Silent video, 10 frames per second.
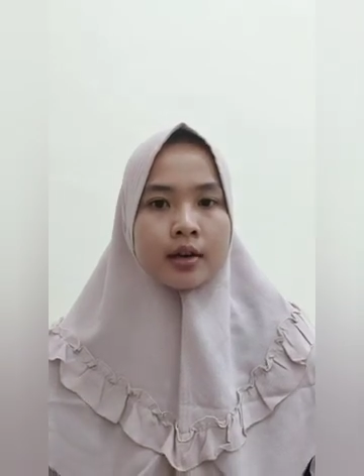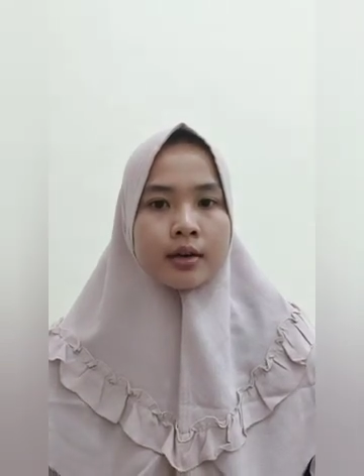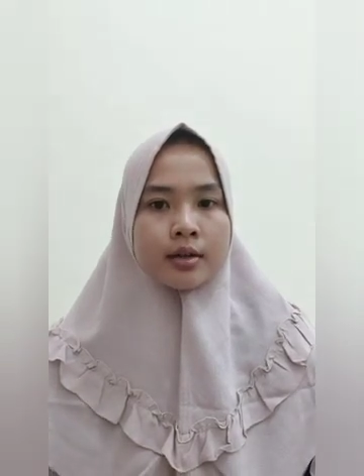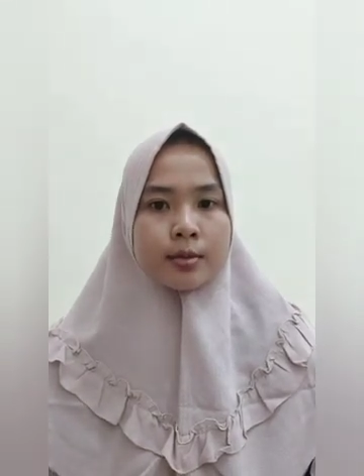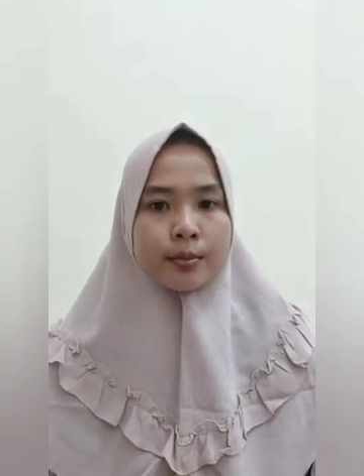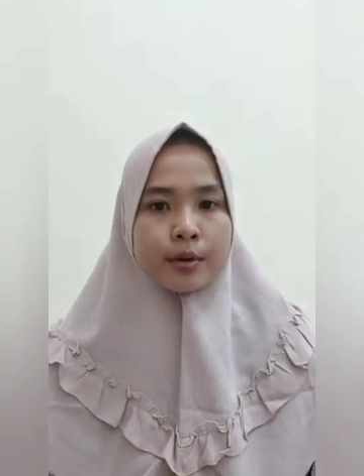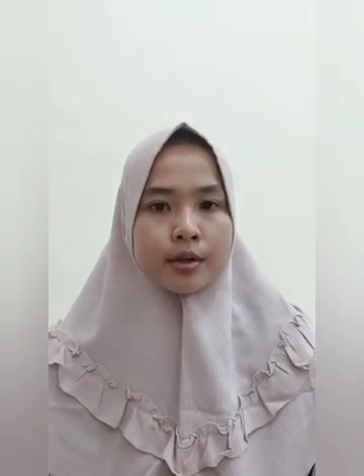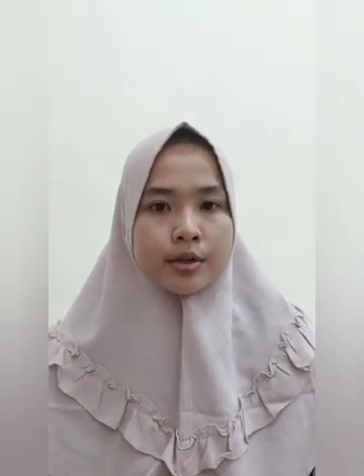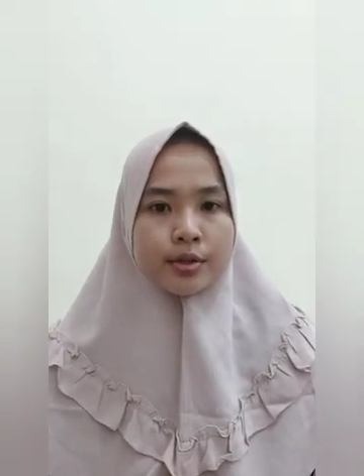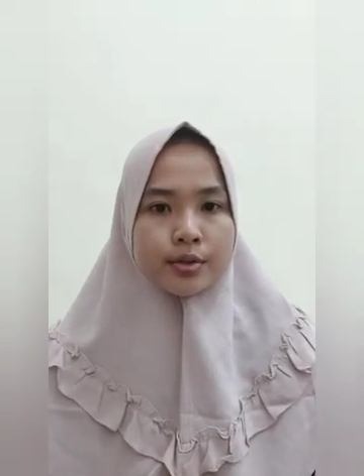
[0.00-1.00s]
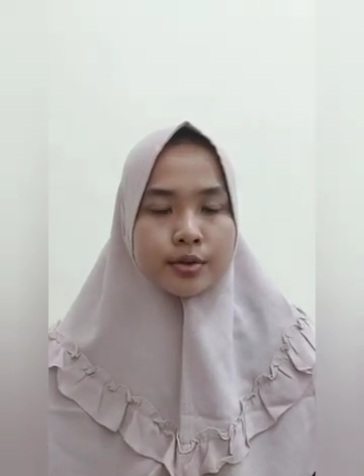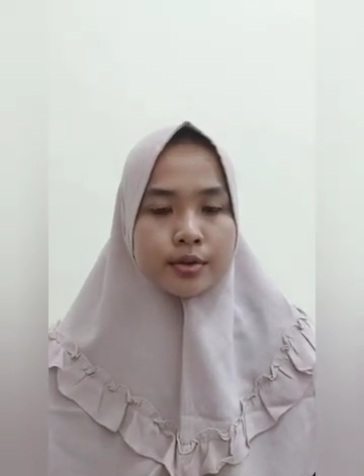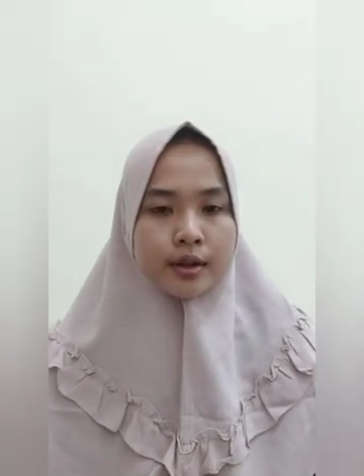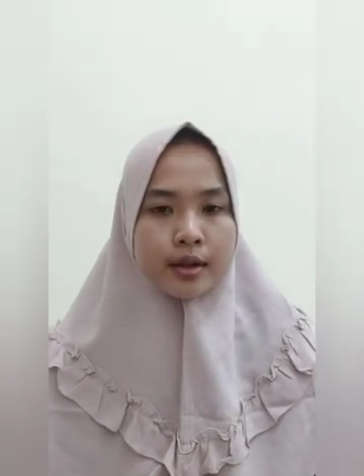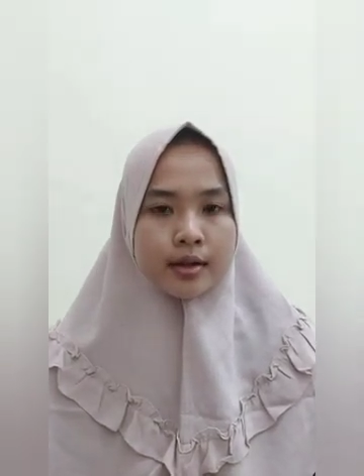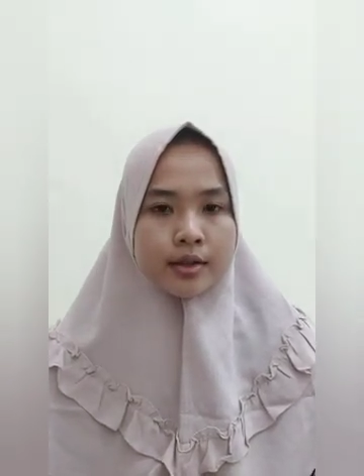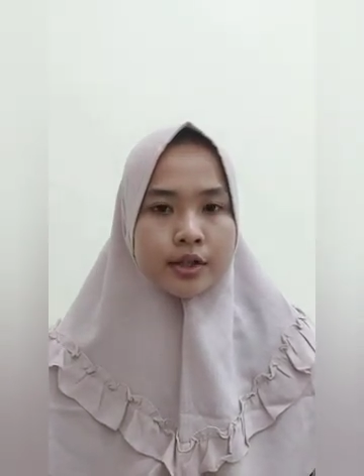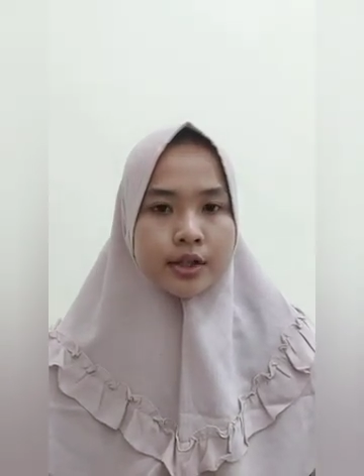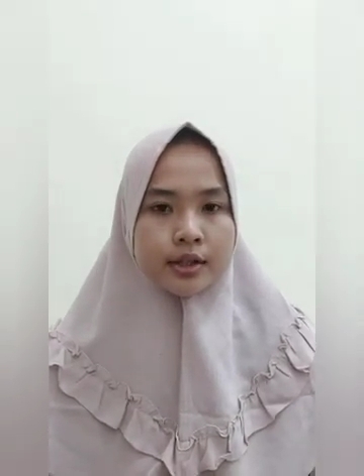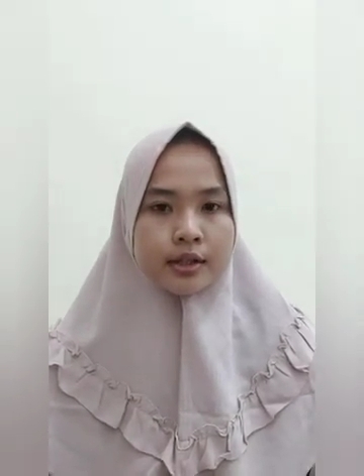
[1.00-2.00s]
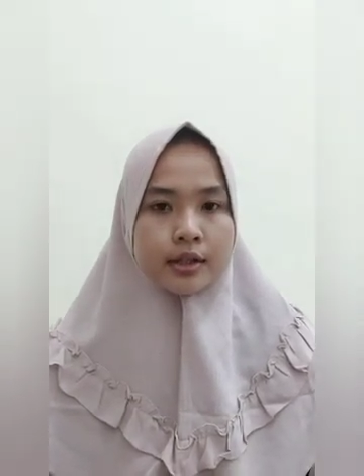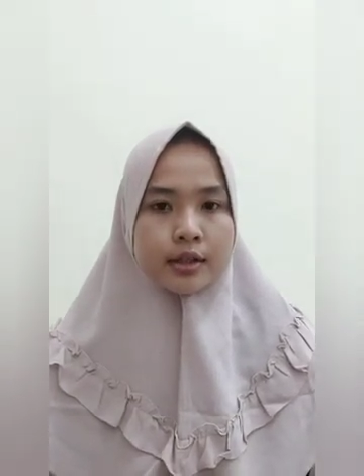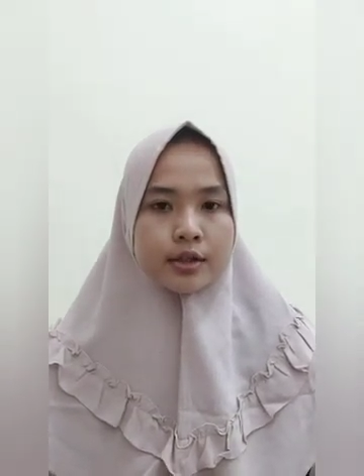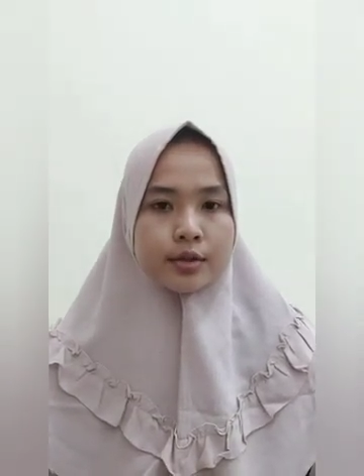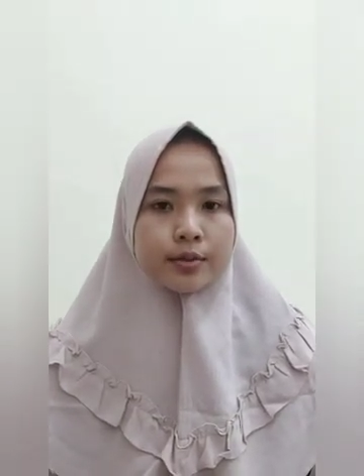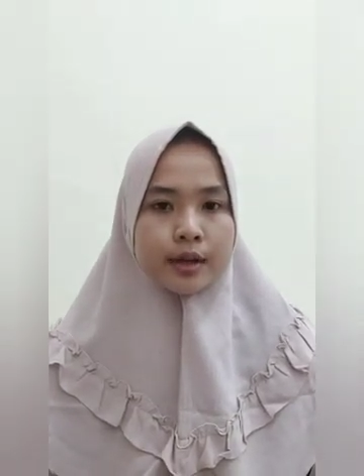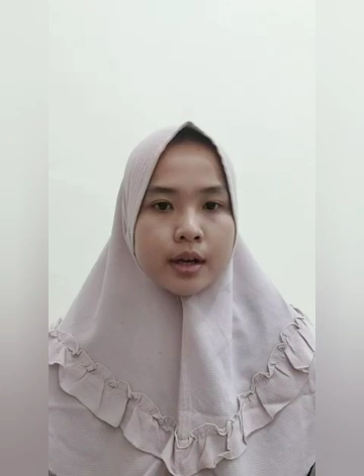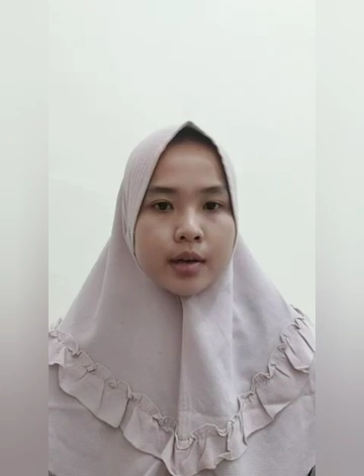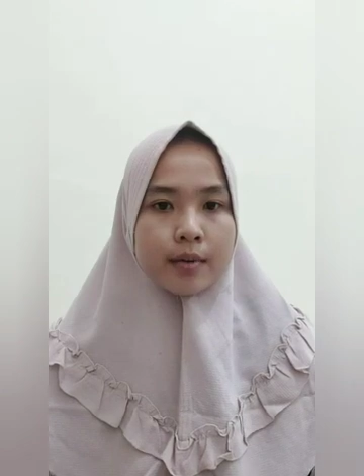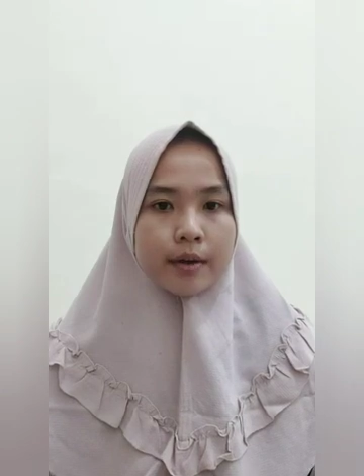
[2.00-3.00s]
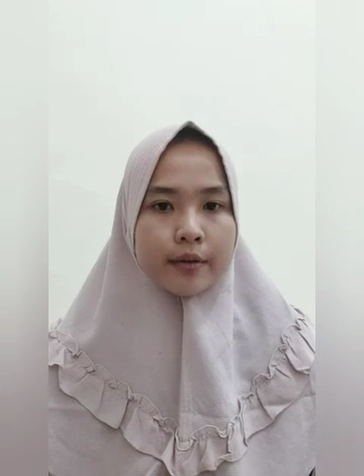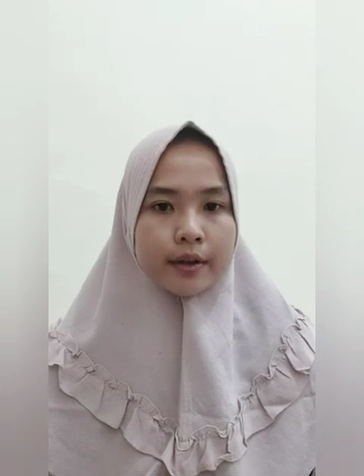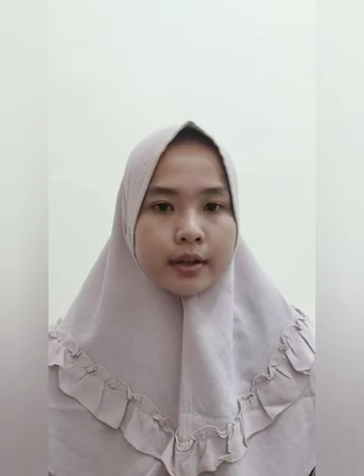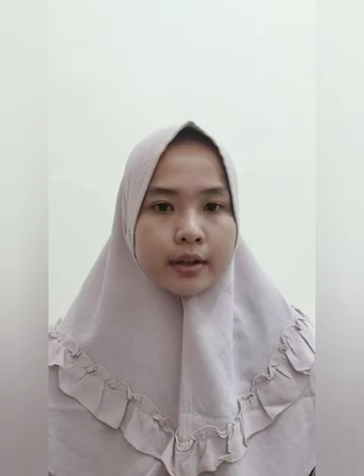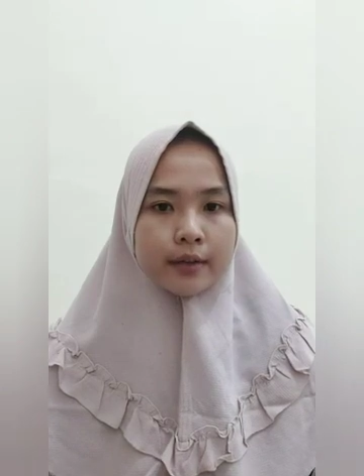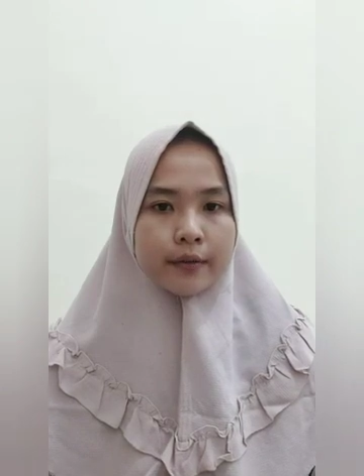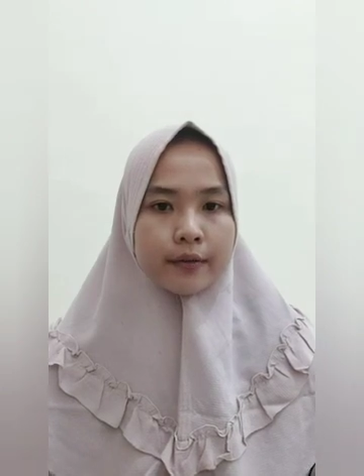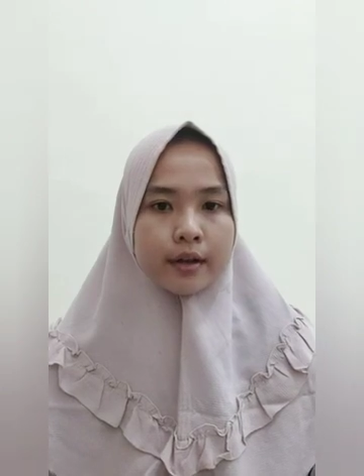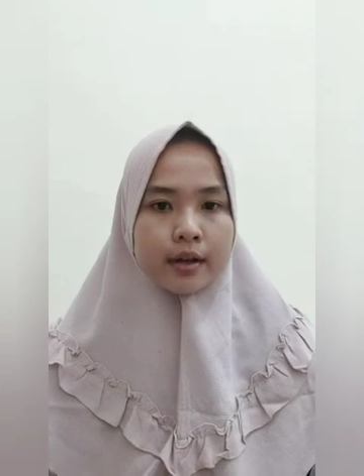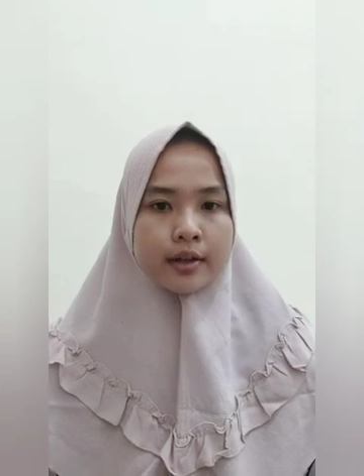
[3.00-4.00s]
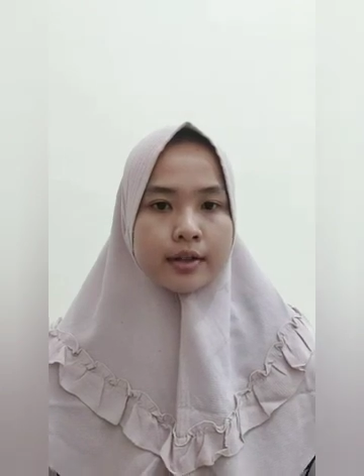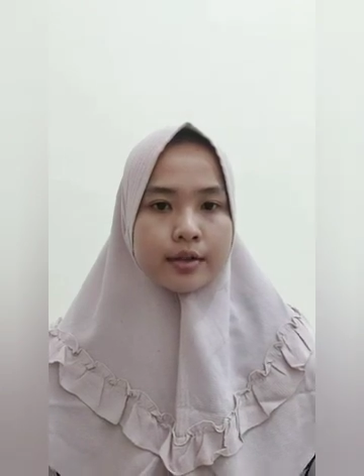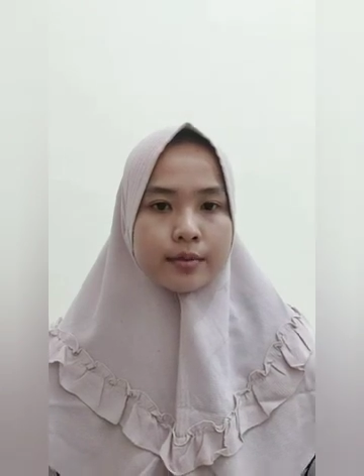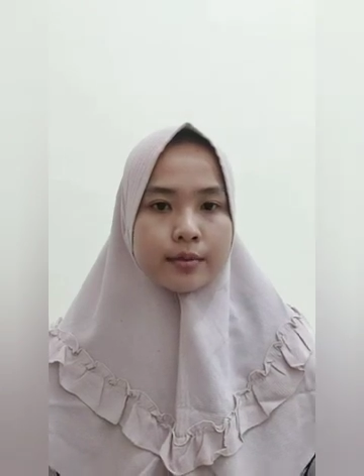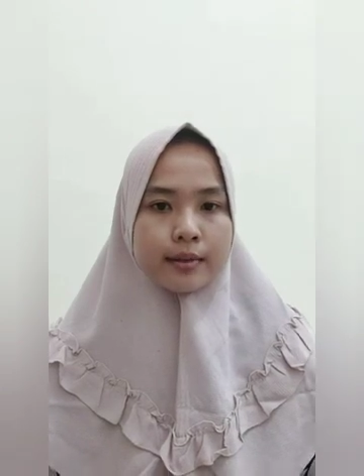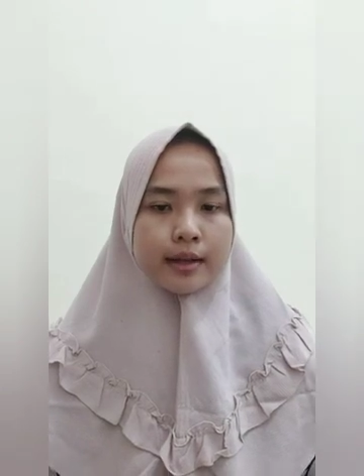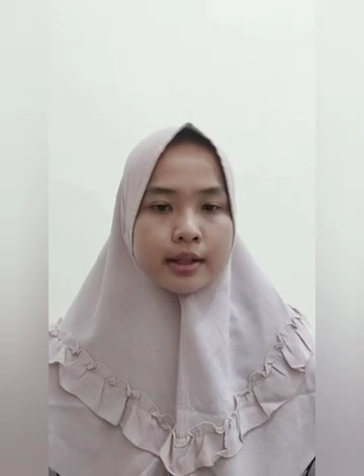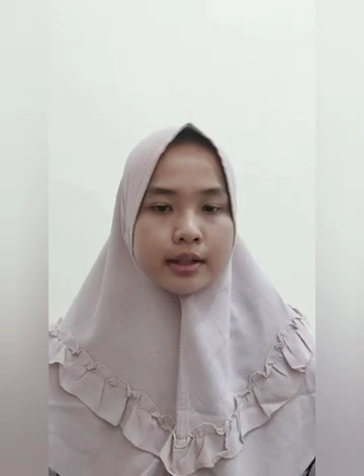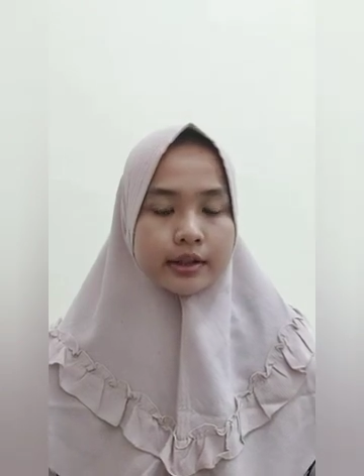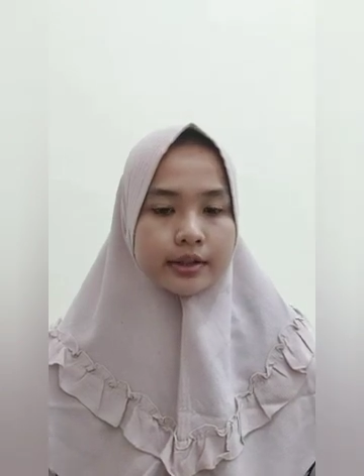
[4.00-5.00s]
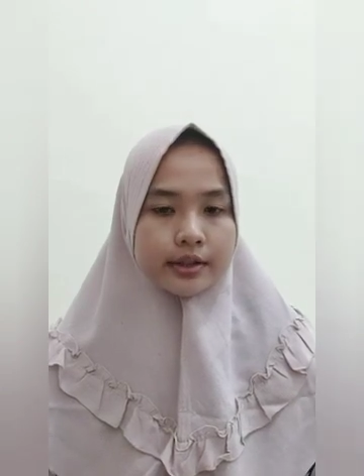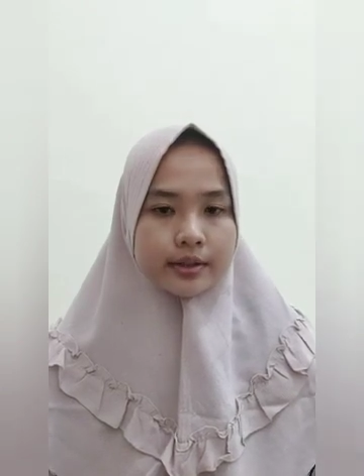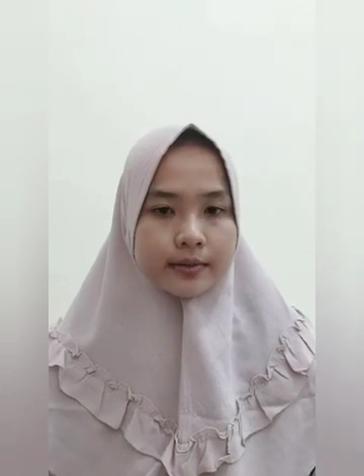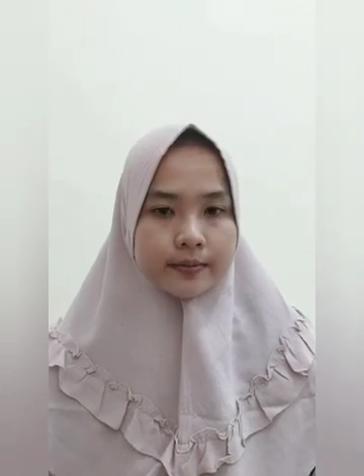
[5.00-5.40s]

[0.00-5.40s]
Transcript: support to their children to become effective classroom learners.